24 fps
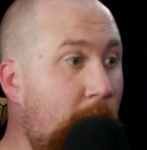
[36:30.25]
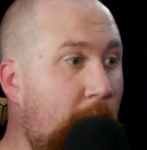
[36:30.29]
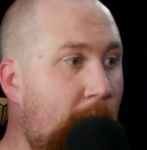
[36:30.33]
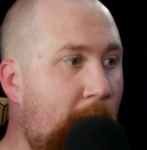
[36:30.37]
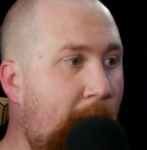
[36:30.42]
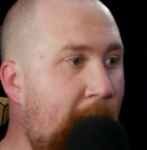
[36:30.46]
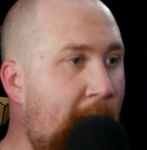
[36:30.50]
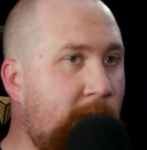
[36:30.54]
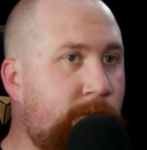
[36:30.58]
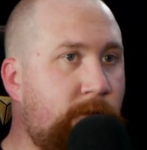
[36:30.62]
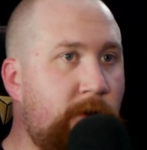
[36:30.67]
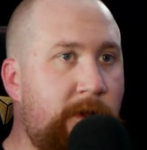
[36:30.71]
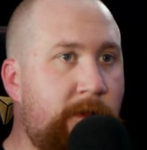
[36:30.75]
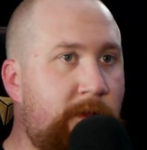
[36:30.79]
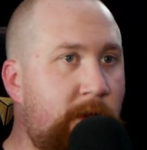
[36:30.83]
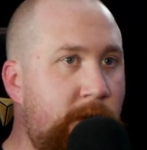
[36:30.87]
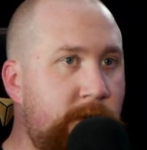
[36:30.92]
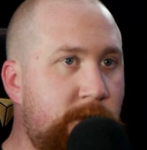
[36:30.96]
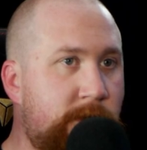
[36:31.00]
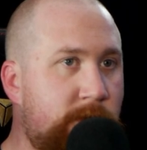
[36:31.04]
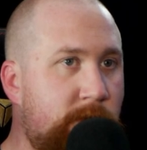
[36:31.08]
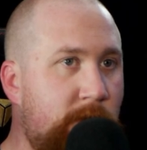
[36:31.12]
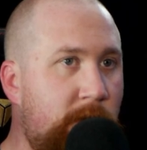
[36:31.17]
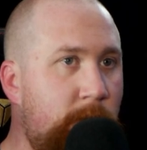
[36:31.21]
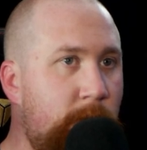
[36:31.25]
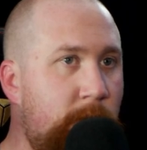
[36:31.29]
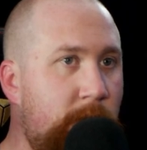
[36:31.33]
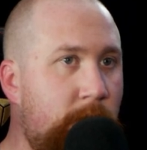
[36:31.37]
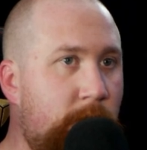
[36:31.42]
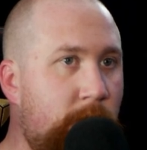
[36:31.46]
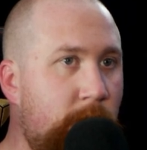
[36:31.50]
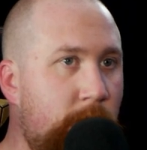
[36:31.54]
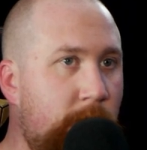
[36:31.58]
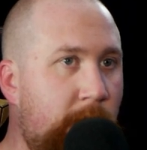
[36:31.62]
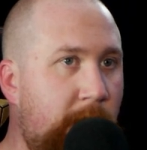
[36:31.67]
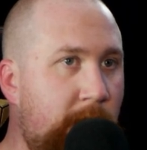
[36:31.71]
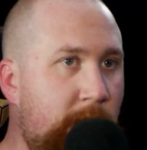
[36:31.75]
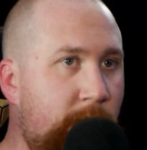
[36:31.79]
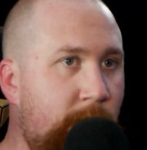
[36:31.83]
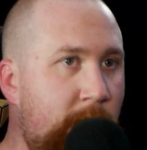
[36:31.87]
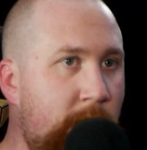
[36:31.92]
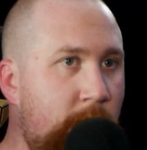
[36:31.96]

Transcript: Cut. After he's done streaming too, like cut.